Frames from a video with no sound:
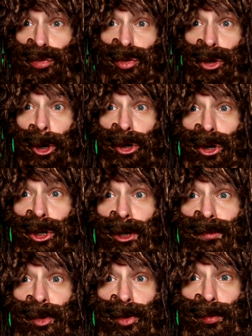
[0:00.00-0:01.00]
The ending
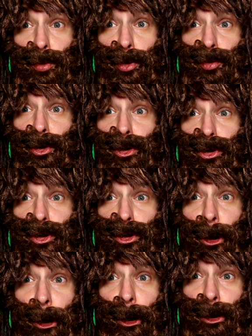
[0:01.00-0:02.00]
of this movie is
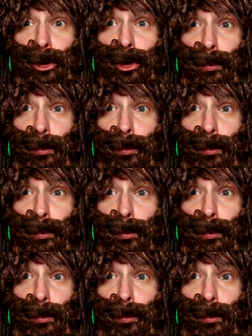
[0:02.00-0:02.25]
sad and